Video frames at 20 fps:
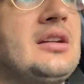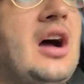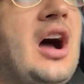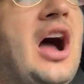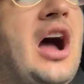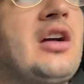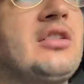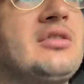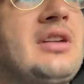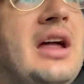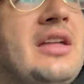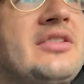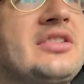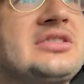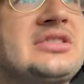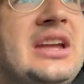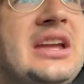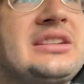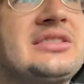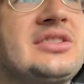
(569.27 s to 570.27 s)
I'd rather
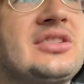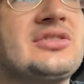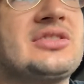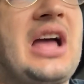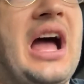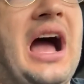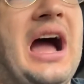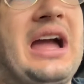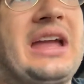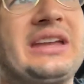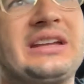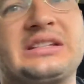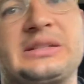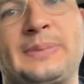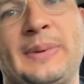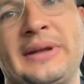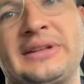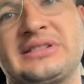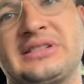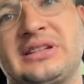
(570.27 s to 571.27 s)
take those high,
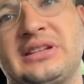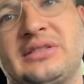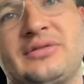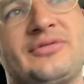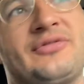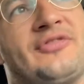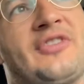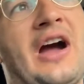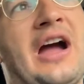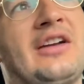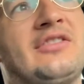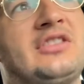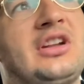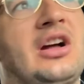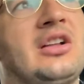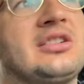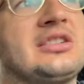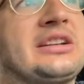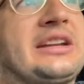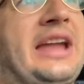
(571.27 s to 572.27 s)
expensive
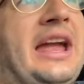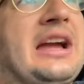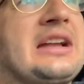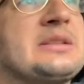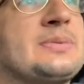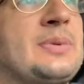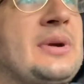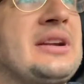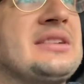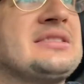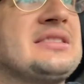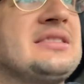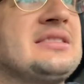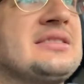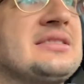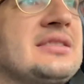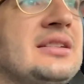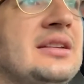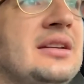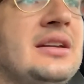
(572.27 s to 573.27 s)
$5 gas
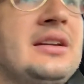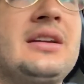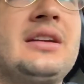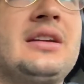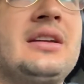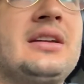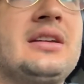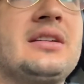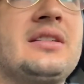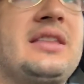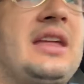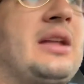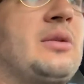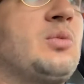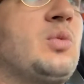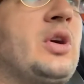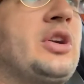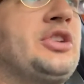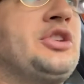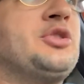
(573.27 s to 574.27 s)
prices
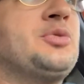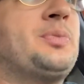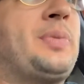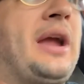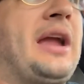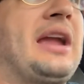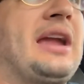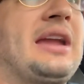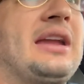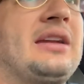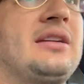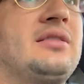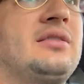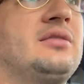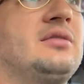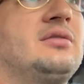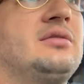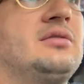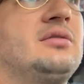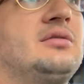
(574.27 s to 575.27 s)
than what you pay
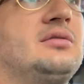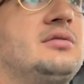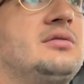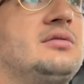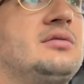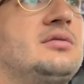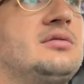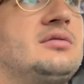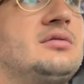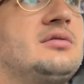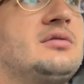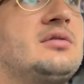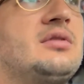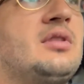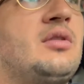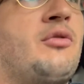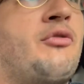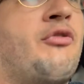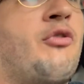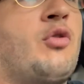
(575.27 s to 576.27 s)

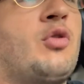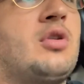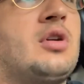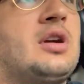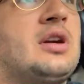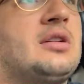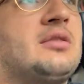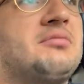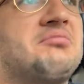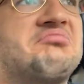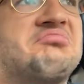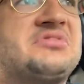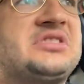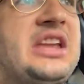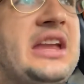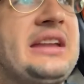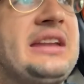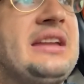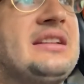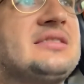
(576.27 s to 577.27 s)
for
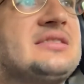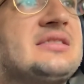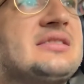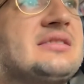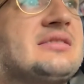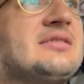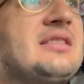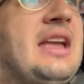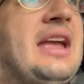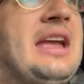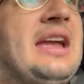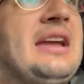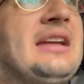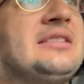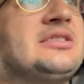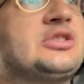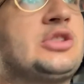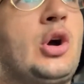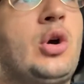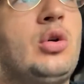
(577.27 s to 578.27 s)
tickets
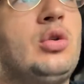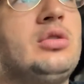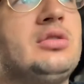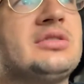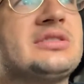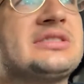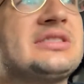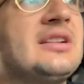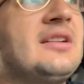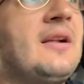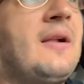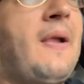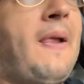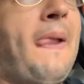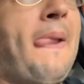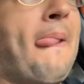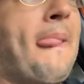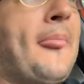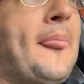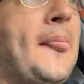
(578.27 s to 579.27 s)
and tolls.
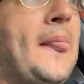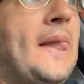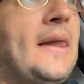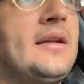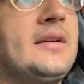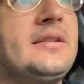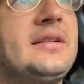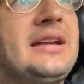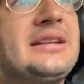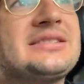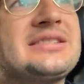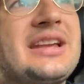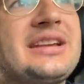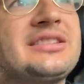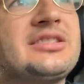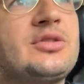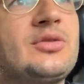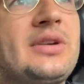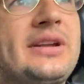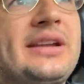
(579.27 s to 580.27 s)
It's
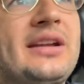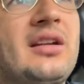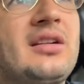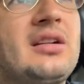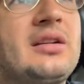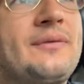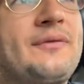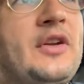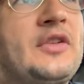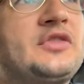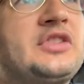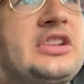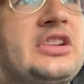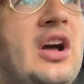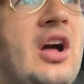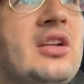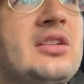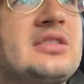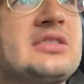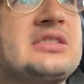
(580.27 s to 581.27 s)
like
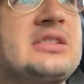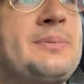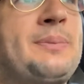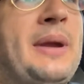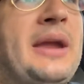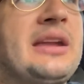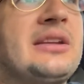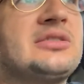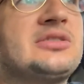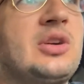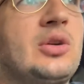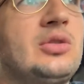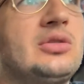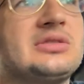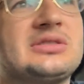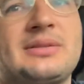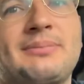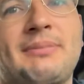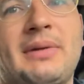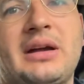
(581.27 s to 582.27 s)
$350 to pay in
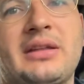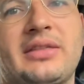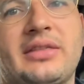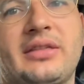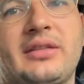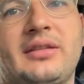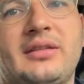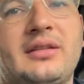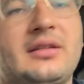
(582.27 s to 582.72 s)
tolls a month.